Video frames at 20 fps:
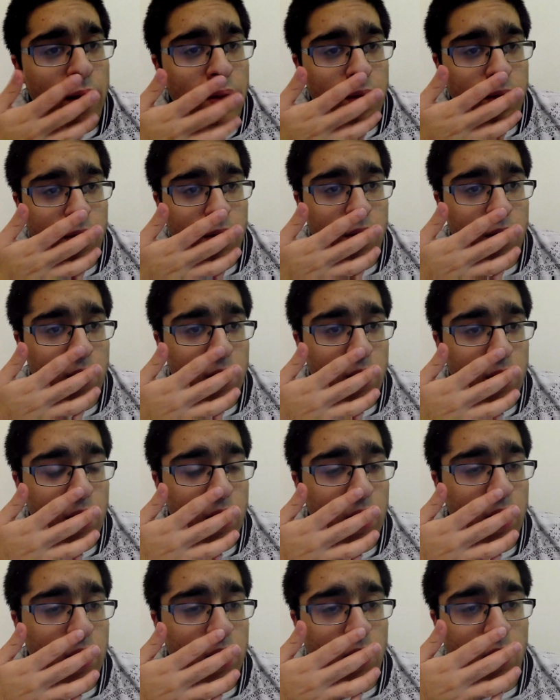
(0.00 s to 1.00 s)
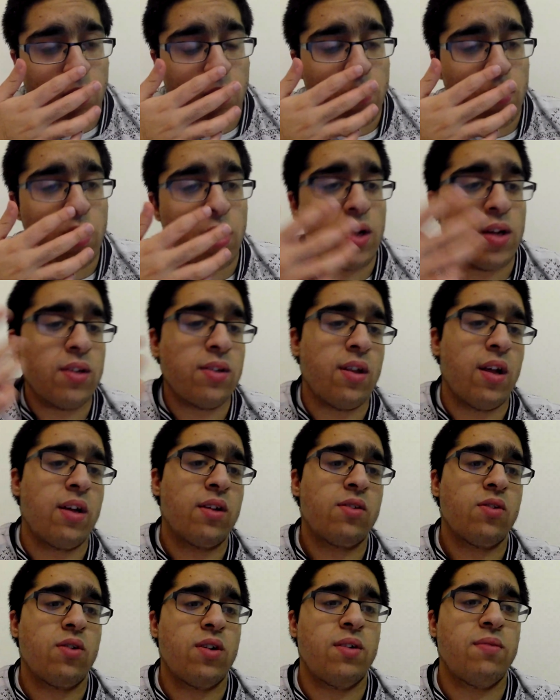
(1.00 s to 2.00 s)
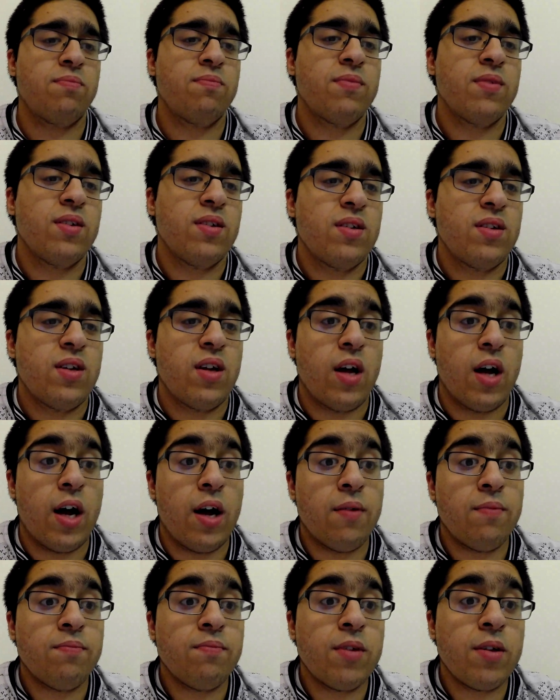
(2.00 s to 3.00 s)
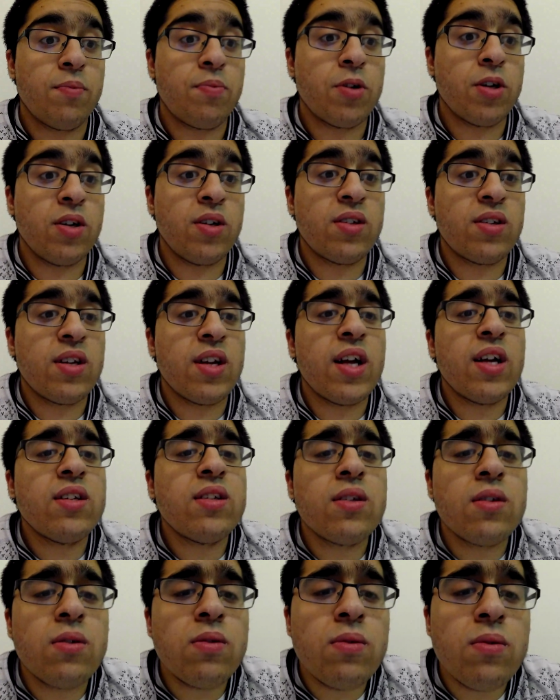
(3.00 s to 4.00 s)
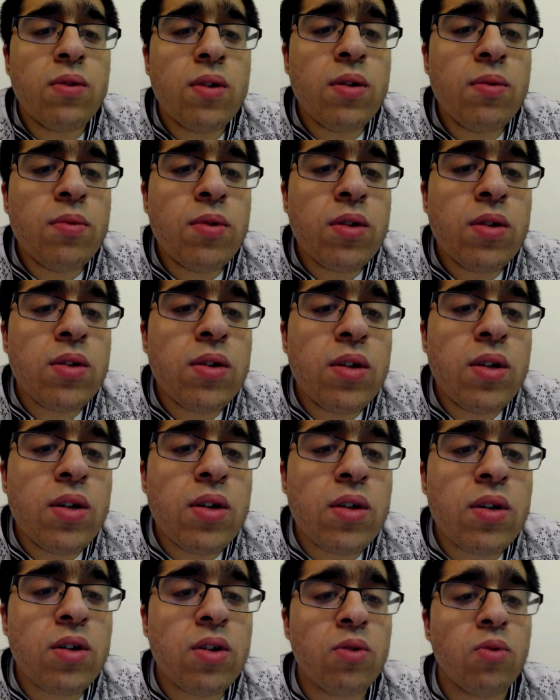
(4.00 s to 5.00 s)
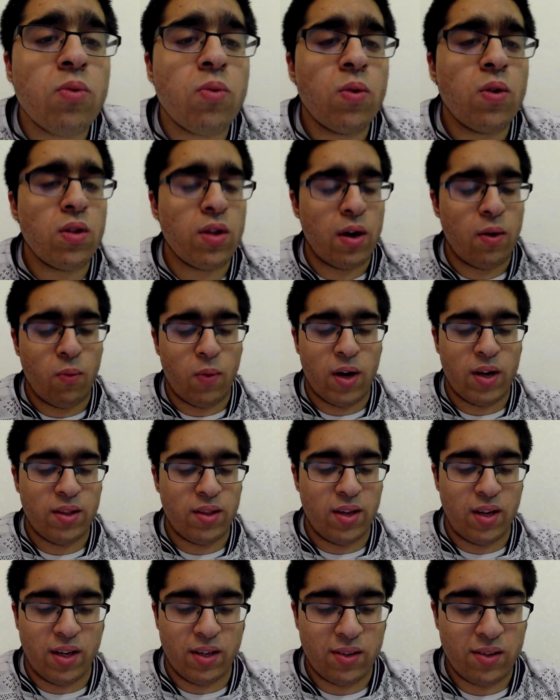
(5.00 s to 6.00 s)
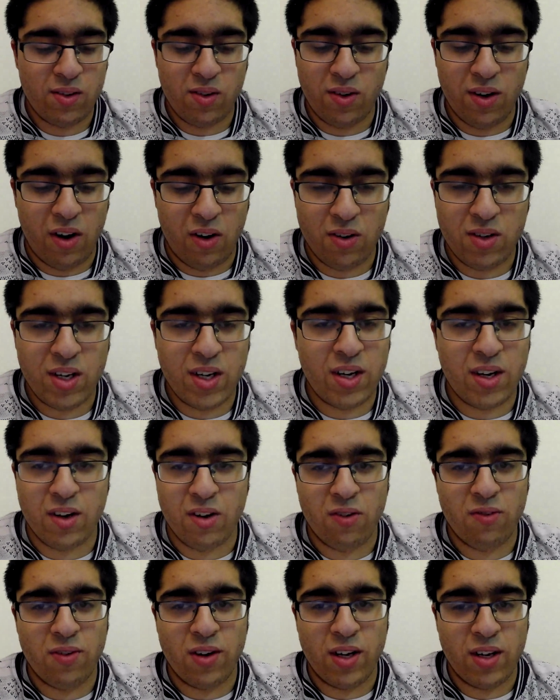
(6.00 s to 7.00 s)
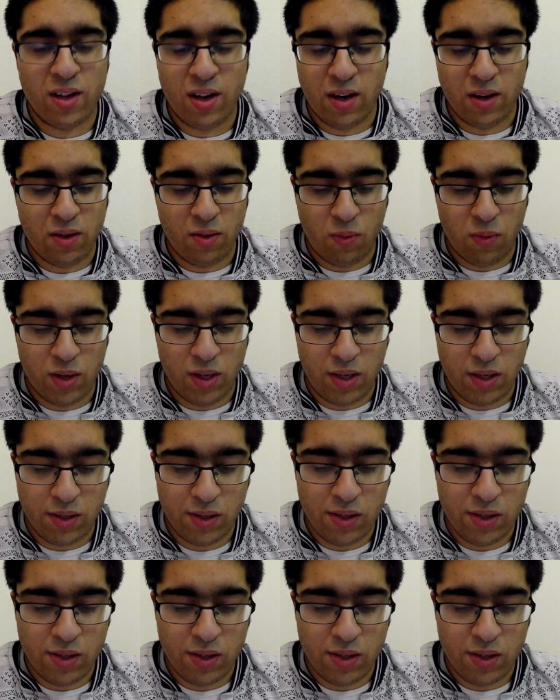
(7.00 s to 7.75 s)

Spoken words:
I don't know what that is there. Sorry. They produce less. Let me see. I don't know what that white thing is. Sorry, I'll take it off later. I don't know what it is.